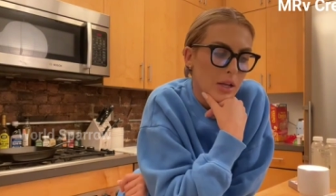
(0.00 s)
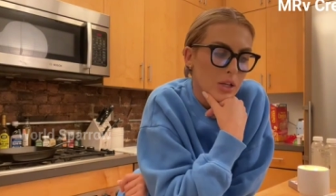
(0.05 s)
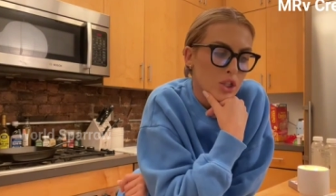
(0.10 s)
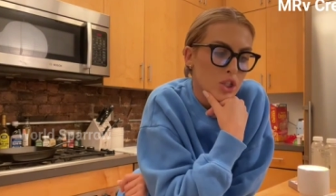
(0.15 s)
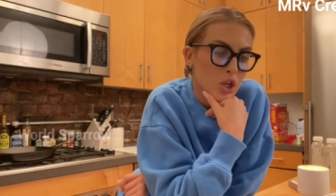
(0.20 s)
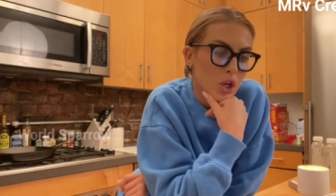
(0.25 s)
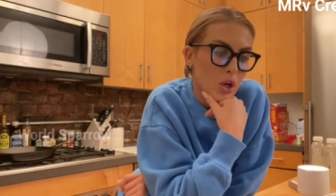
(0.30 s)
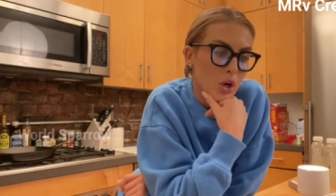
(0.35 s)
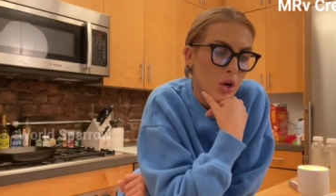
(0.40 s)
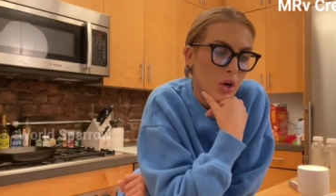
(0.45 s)

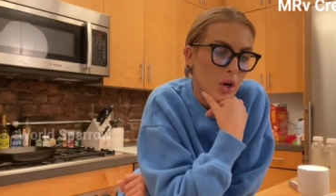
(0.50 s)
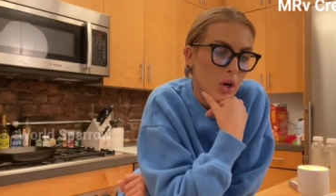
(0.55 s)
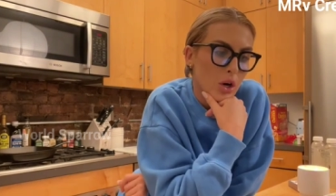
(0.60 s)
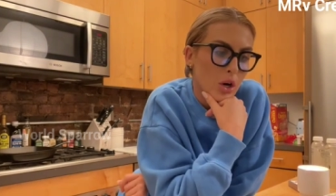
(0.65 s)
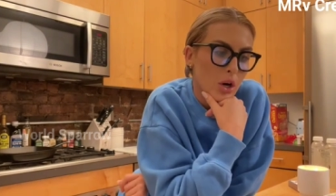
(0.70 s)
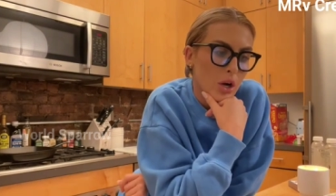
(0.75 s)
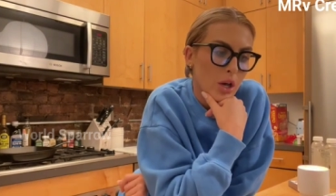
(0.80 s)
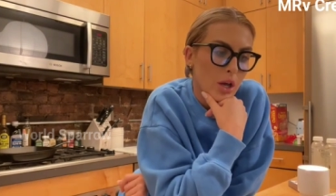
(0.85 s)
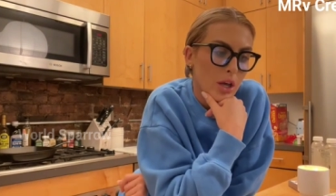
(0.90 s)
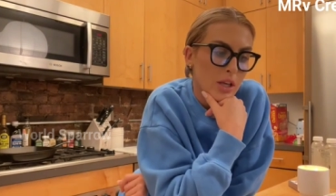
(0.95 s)

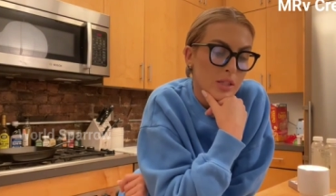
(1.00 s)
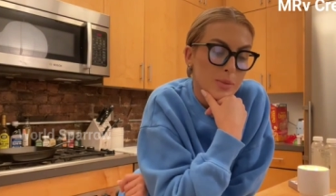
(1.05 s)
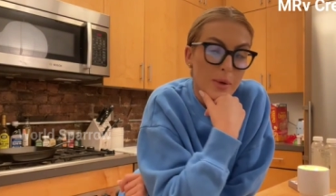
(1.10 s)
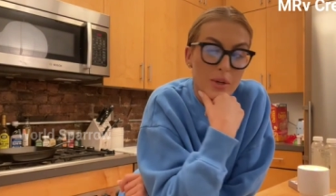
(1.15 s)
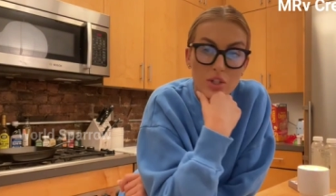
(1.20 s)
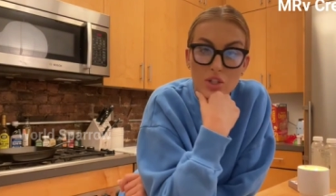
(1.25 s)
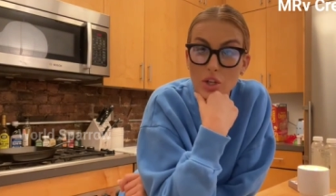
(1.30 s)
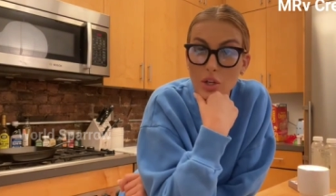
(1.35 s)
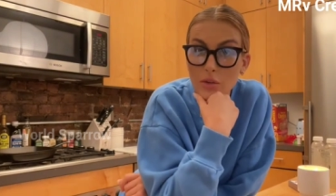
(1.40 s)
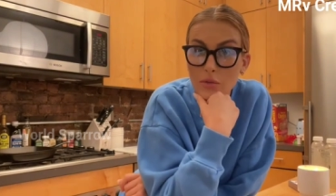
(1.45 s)
Sugar,
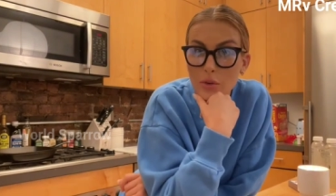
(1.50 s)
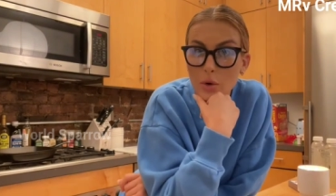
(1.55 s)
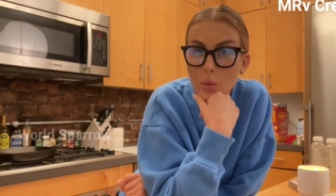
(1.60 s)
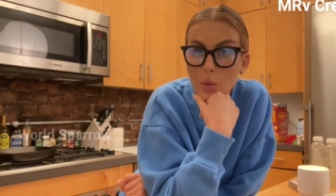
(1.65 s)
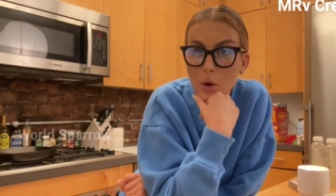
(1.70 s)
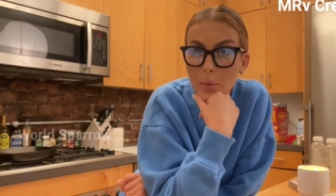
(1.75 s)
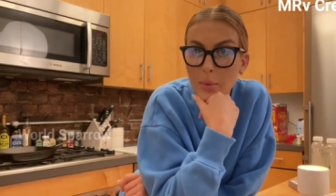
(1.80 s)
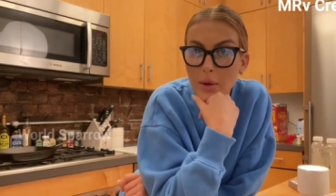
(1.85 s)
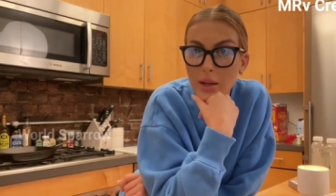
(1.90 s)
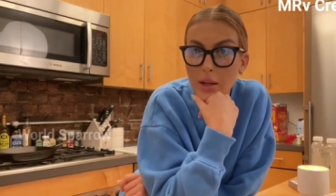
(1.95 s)
especially for
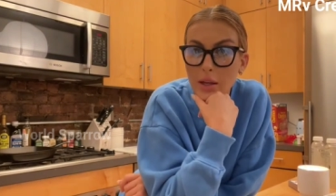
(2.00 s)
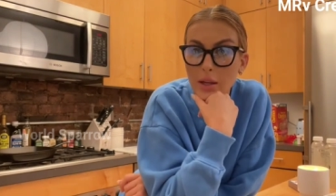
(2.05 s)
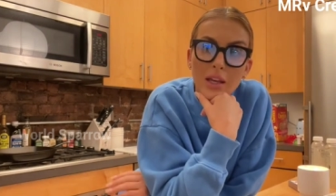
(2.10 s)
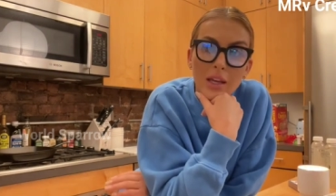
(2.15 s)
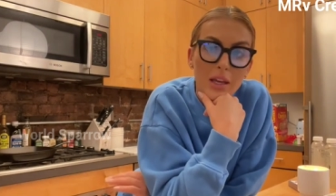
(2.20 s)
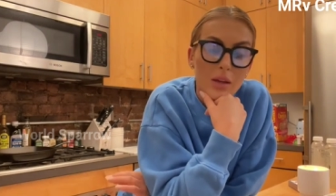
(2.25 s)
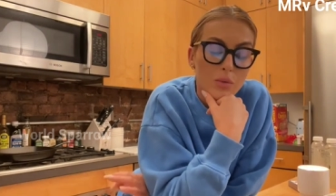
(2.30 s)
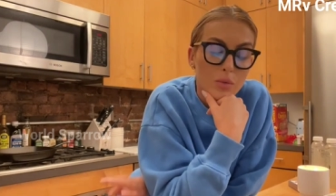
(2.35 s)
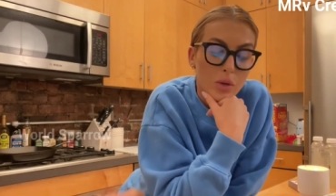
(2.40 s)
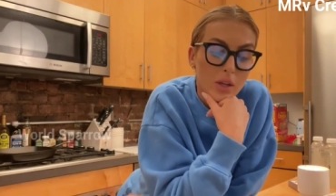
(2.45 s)

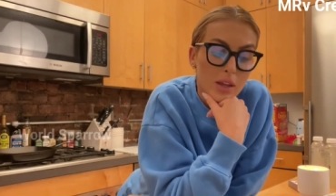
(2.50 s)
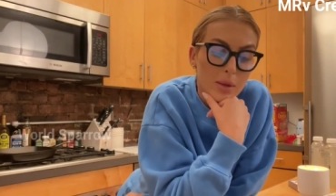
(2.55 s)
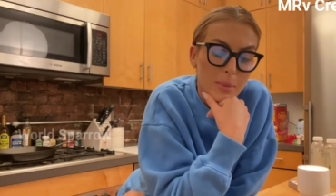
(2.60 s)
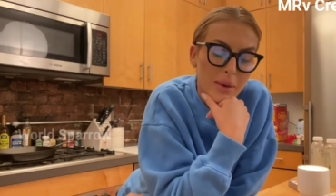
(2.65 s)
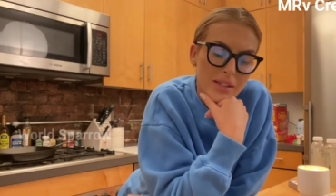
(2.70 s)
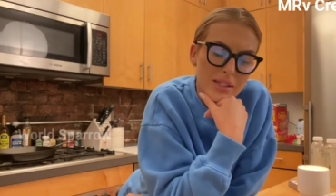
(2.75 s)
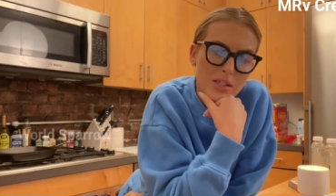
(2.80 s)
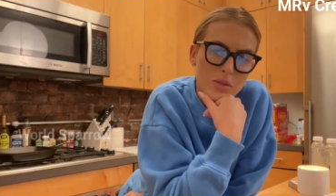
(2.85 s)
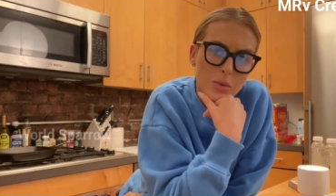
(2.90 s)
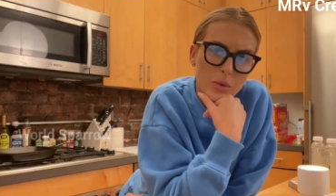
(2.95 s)
women, it really
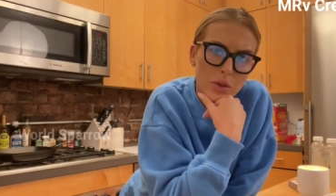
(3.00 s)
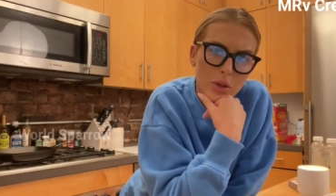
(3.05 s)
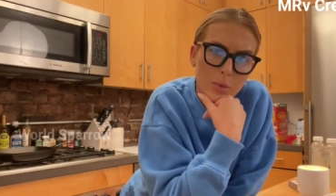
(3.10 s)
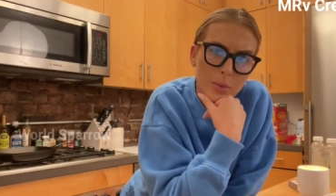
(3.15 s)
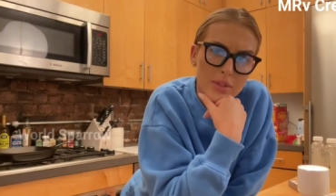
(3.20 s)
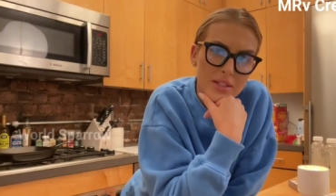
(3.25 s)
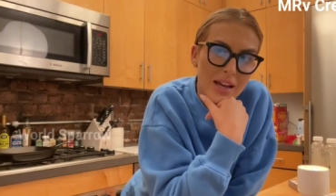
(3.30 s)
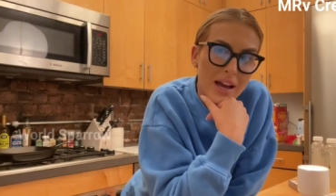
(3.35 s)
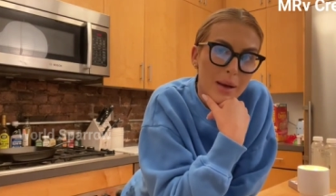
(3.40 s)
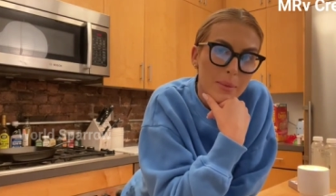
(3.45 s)
messes with your
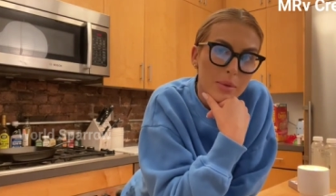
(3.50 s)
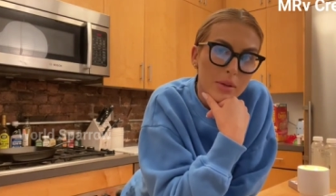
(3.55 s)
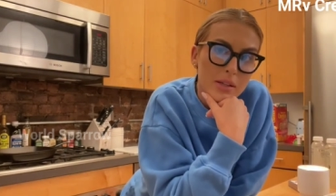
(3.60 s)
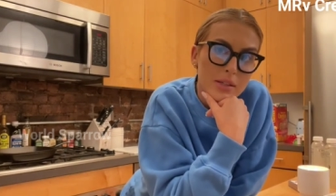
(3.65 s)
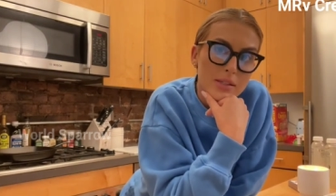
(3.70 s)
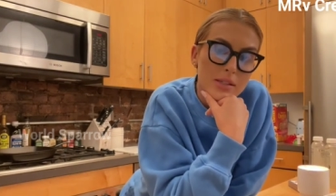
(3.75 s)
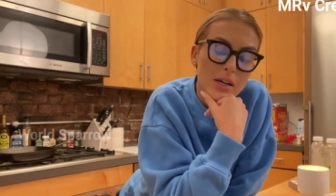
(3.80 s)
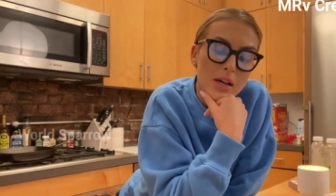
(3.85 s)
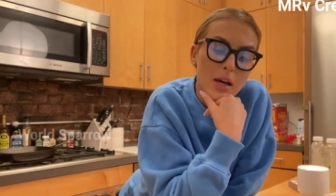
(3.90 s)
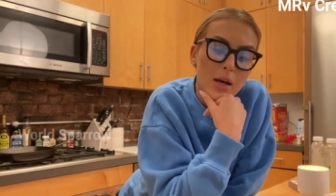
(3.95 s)

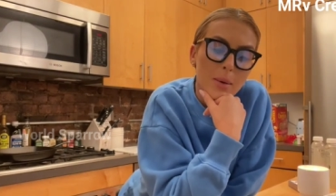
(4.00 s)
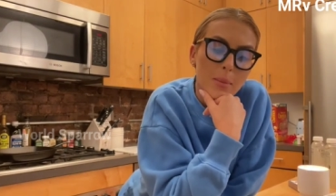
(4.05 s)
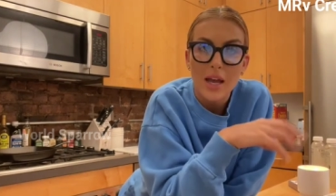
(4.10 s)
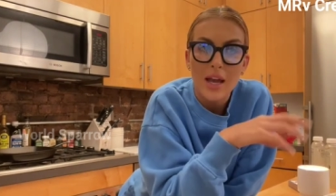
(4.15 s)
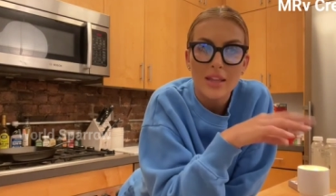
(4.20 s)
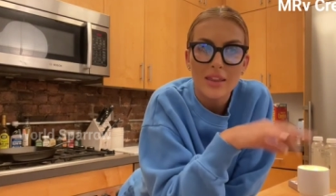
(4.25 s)
metabolism.